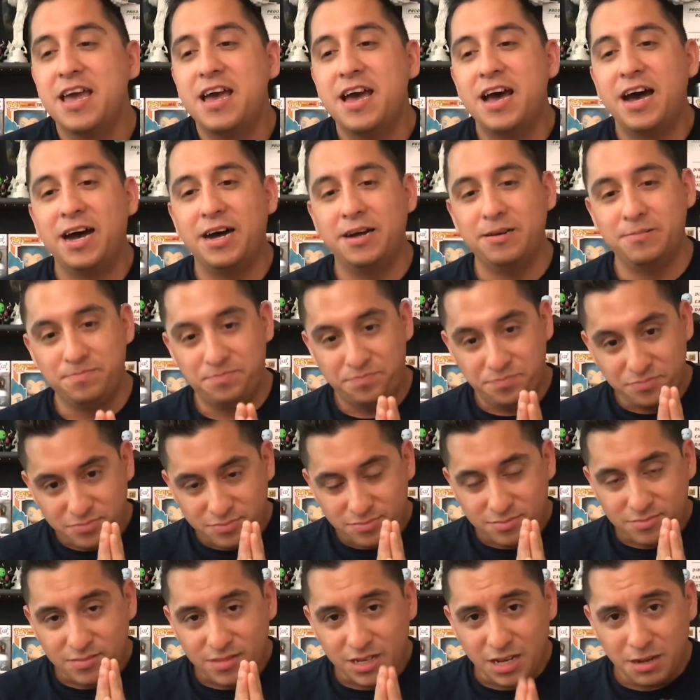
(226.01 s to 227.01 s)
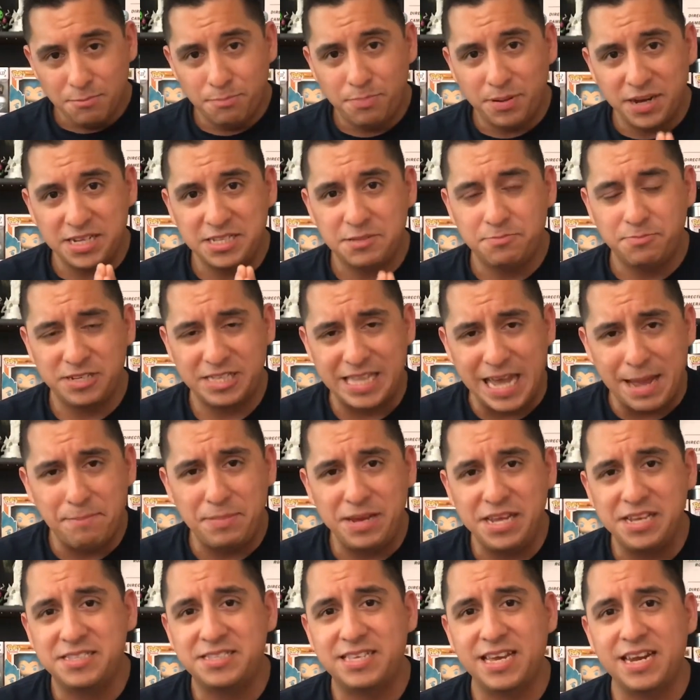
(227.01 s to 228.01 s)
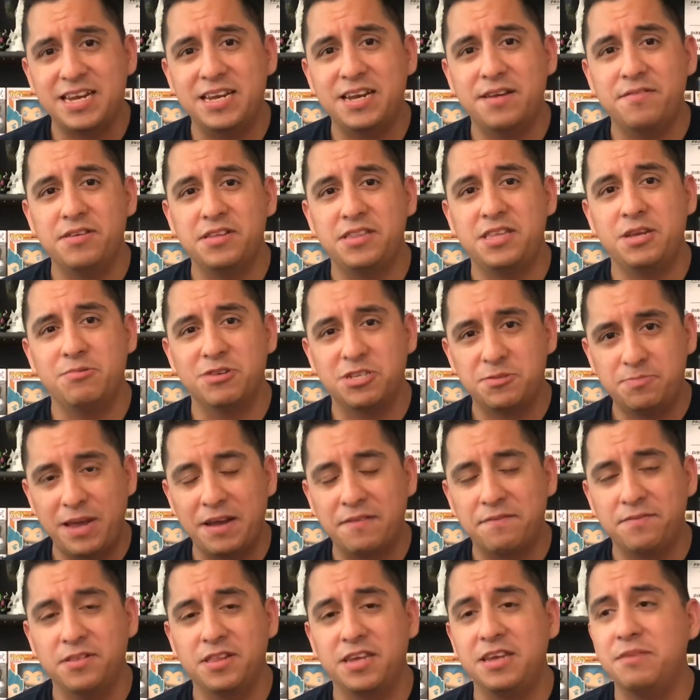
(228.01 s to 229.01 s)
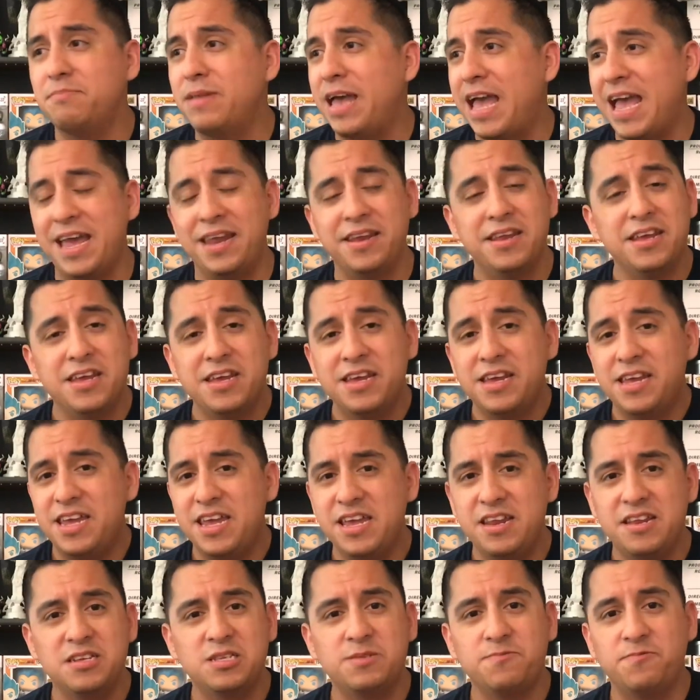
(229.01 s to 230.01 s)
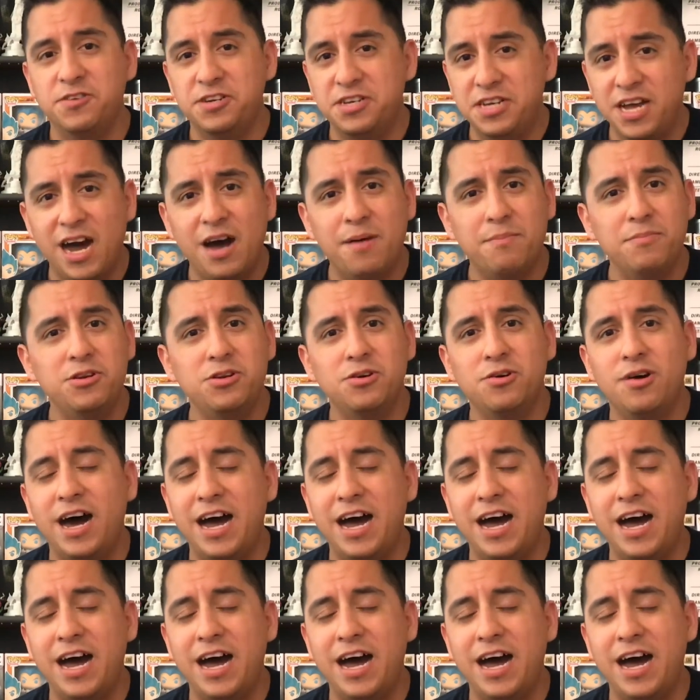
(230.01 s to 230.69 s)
But with that being said and everything, respectfully, man, it is phenomenal.